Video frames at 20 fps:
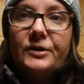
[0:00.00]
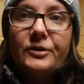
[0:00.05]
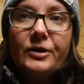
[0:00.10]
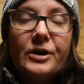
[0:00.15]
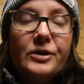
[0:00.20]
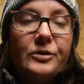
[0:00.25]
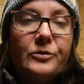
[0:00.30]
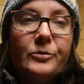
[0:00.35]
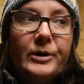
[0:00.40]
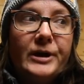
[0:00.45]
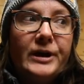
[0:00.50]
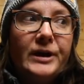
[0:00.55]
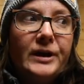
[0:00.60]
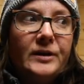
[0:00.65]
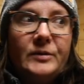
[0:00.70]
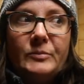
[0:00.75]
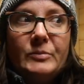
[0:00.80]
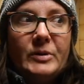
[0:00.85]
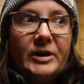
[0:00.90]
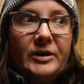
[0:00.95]
grunting
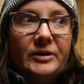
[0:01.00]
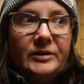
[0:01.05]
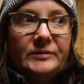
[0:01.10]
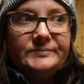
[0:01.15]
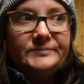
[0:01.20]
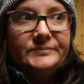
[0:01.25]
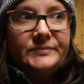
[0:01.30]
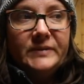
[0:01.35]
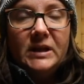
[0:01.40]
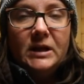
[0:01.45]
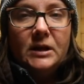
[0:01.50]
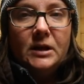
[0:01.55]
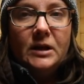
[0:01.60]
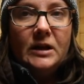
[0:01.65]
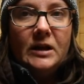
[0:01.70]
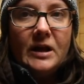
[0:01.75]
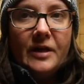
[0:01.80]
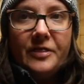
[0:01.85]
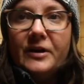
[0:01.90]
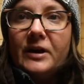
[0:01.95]
away, but you know,
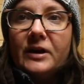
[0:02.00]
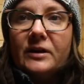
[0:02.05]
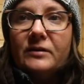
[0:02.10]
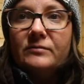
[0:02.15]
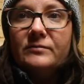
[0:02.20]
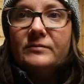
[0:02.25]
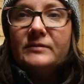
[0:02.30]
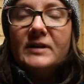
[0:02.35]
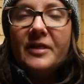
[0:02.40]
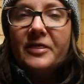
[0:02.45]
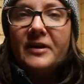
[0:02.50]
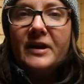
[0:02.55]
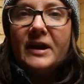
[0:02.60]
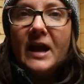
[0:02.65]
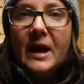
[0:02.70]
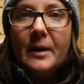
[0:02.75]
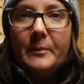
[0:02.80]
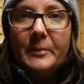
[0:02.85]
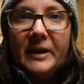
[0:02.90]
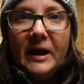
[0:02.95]
nothing, nothing
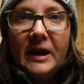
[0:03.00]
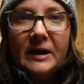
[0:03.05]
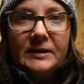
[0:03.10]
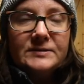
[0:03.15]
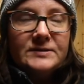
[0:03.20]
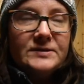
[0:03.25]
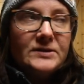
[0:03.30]
happening.